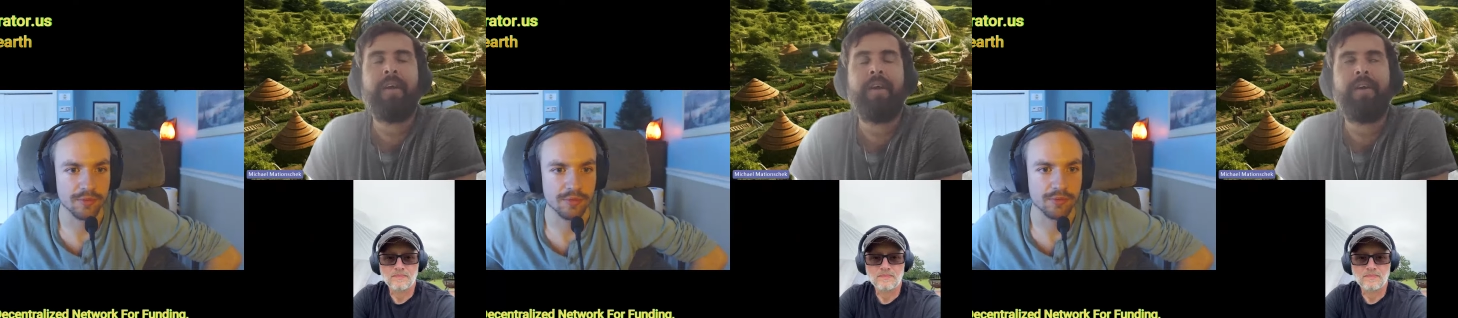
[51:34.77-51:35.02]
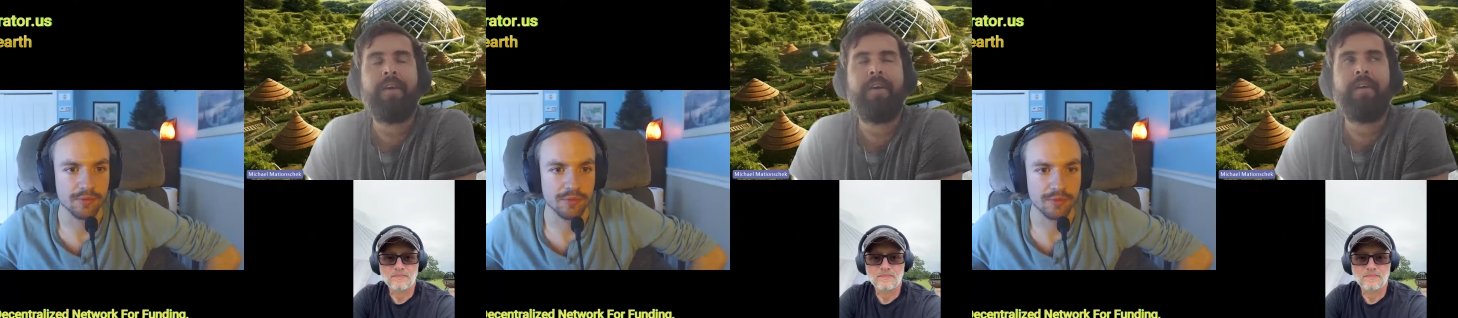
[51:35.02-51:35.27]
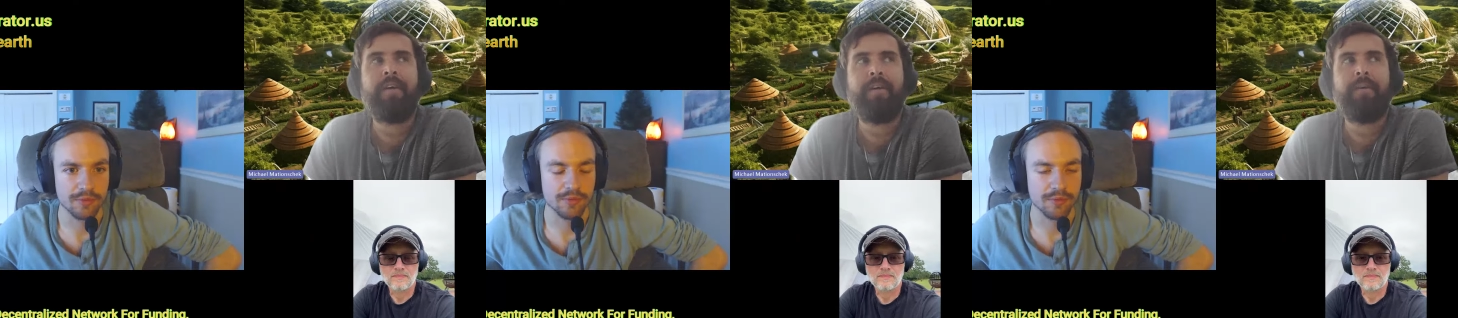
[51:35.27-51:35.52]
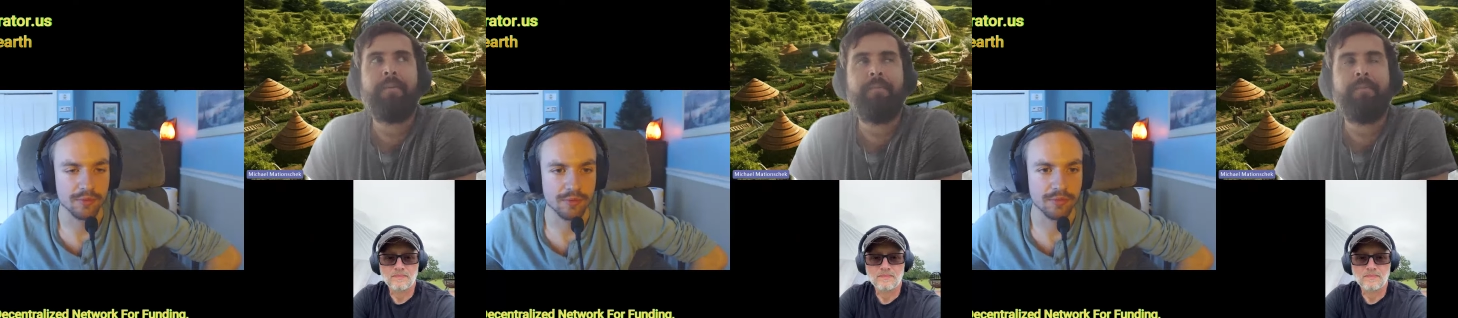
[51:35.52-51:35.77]

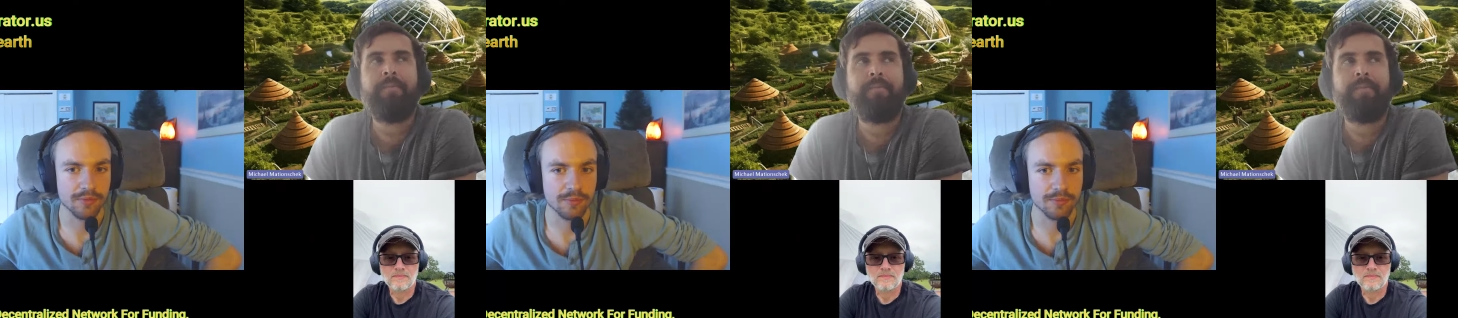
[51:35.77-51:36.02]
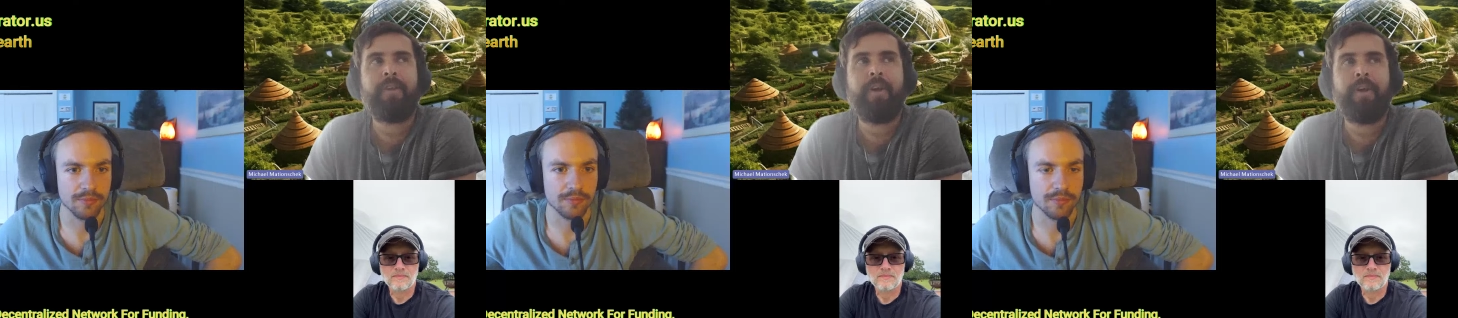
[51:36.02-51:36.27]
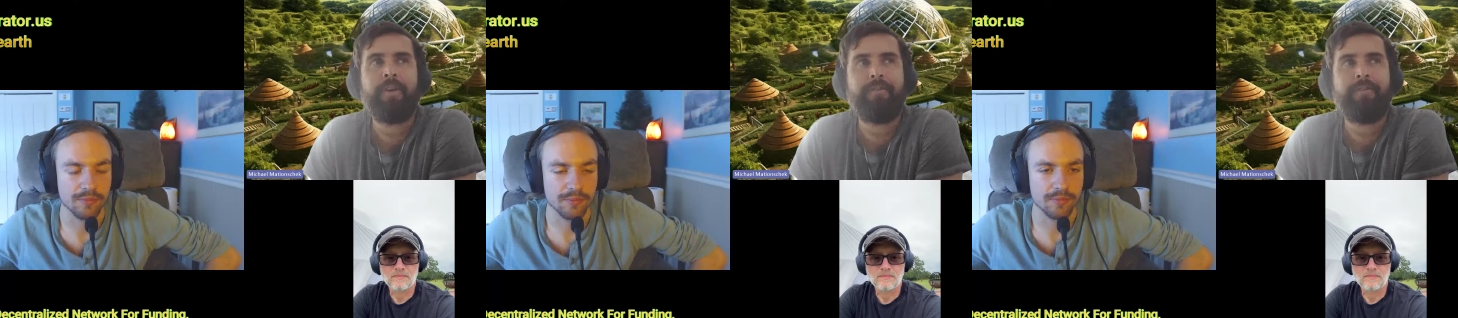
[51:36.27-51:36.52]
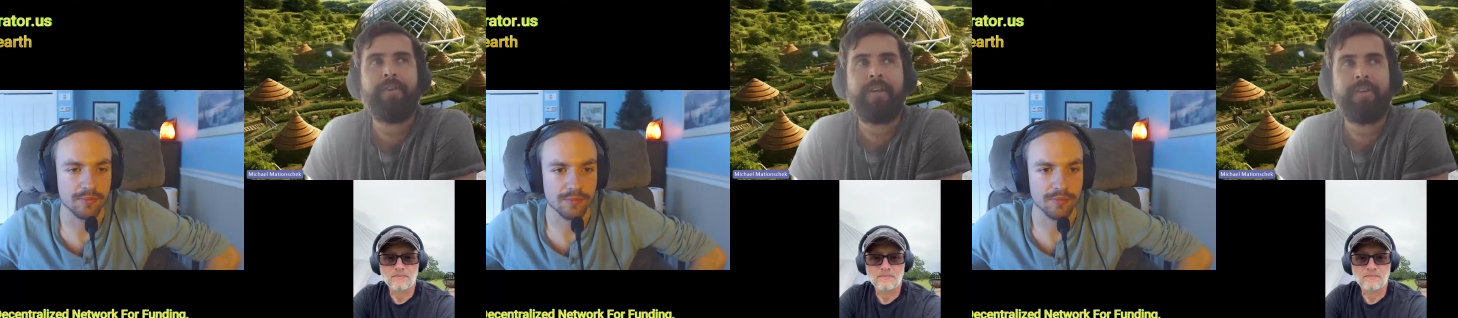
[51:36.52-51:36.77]
Speaker 1: um, yeah, you
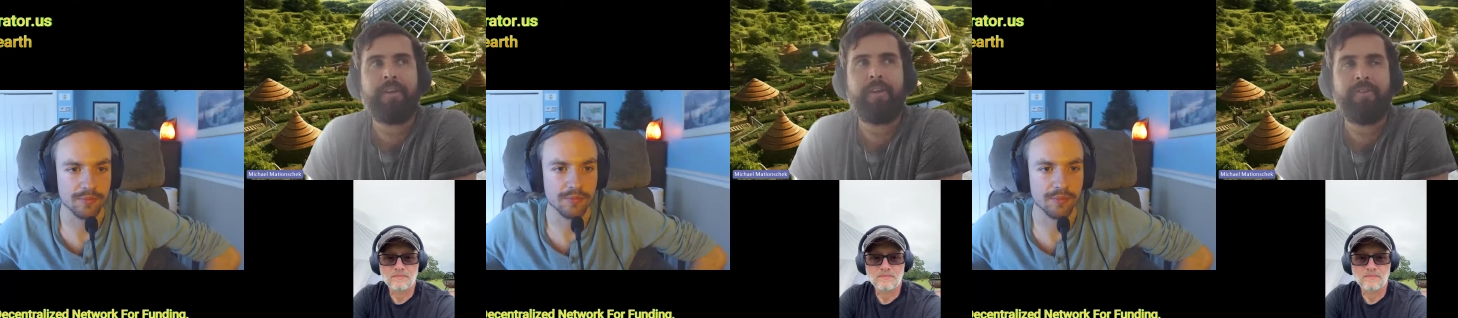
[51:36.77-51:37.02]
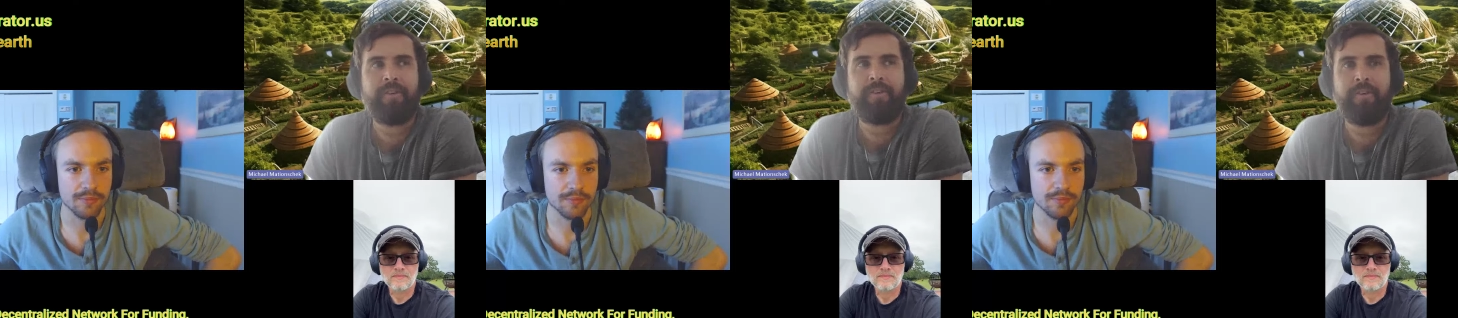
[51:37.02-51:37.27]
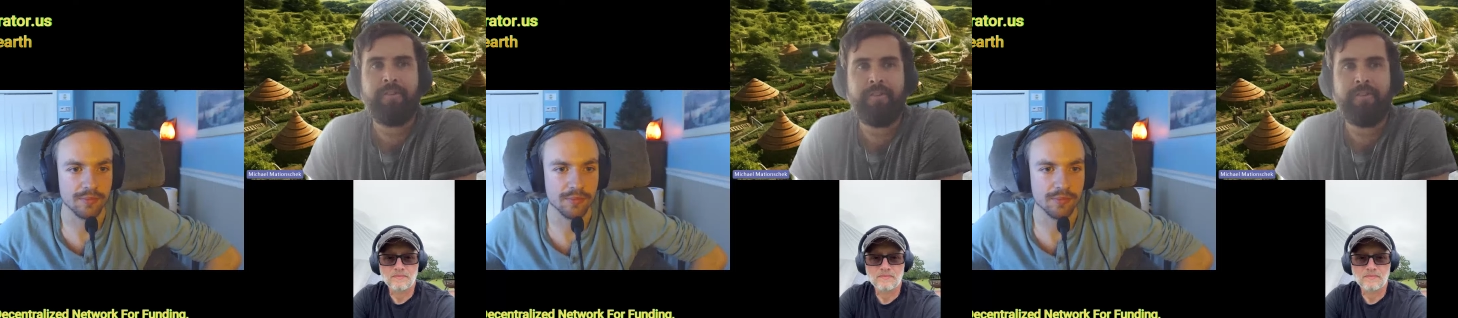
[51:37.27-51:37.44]
filling out that holistic